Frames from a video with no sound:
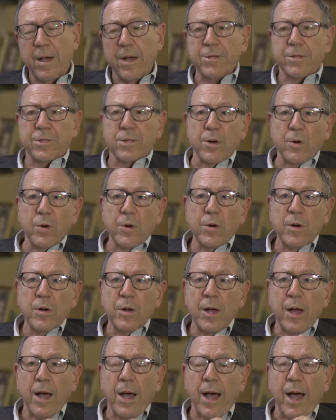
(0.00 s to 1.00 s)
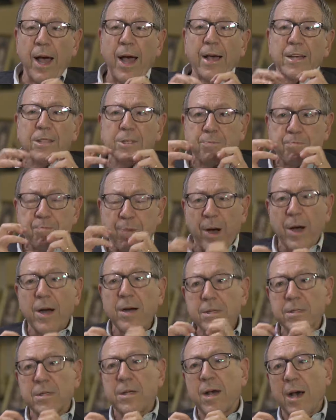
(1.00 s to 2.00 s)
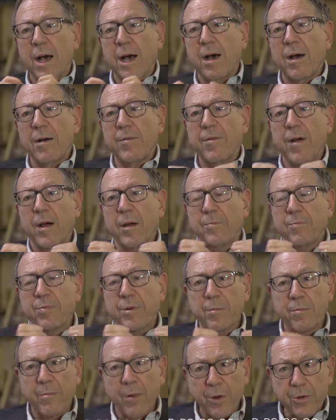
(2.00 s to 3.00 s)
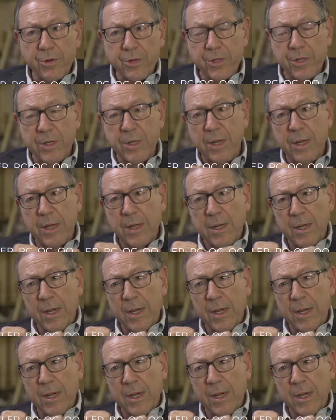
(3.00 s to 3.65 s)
And so, as part of our promotion